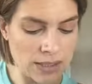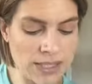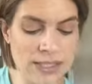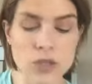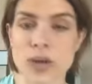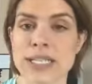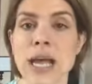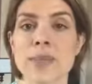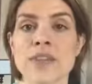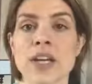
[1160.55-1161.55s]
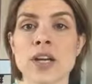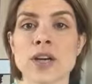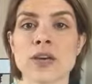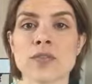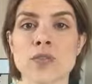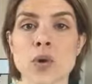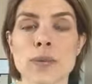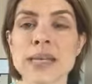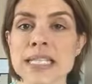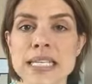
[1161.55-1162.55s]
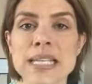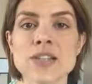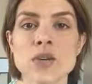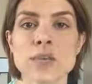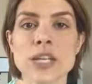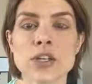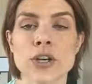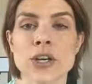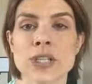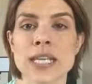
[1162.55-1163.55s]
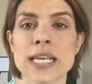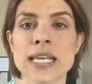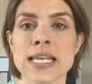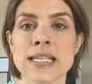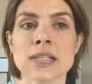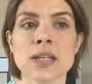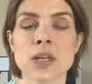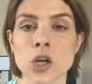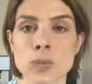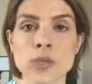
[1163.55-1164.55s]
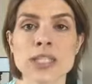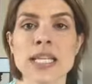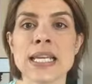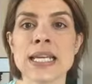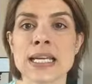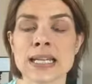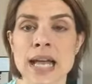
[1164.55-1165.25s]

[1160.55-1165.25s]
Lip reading: This is a great time of year for mint tea, so make sure your tea is an herbal tea, a